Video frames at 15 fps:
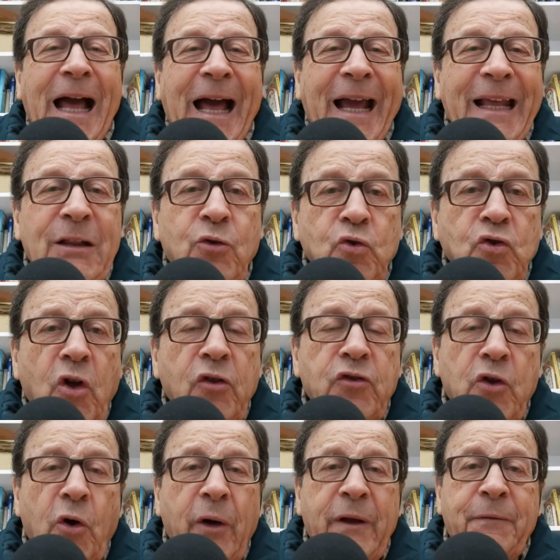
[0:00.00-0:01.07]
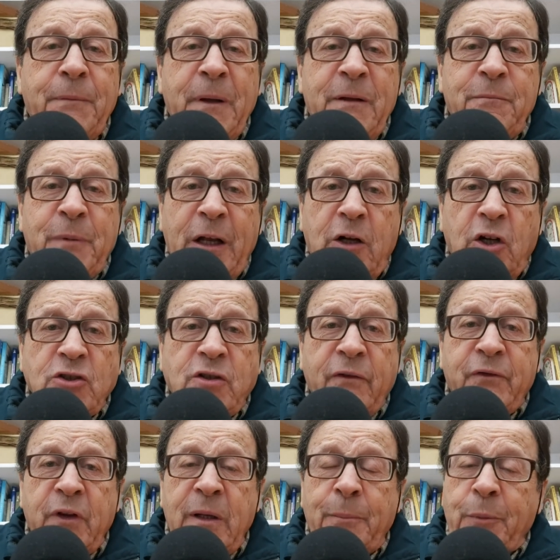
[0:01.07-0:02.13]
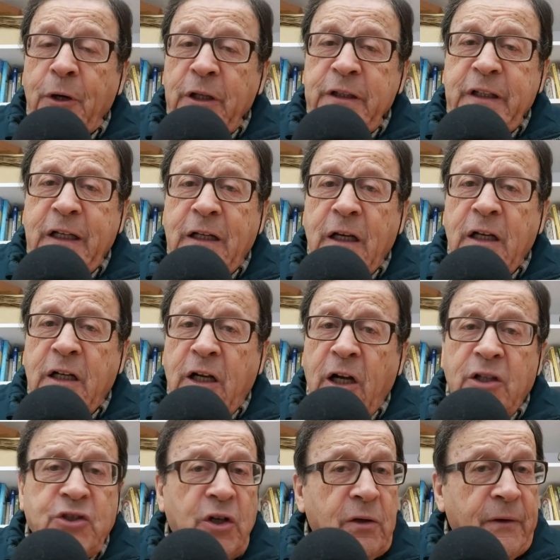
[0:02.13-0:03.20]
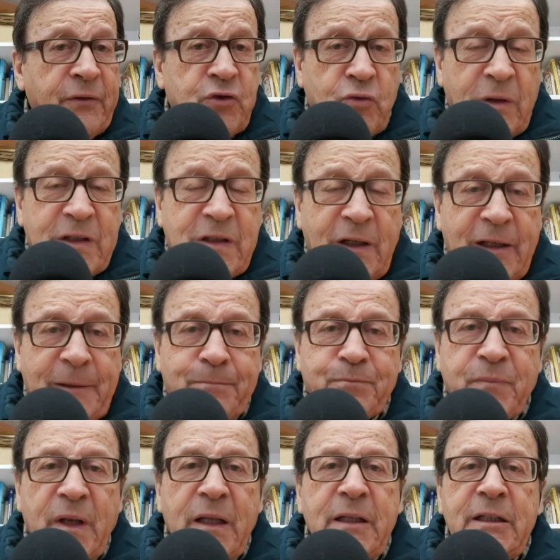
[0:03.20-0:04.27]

I do not know if it's because of the political culture of Switzerland,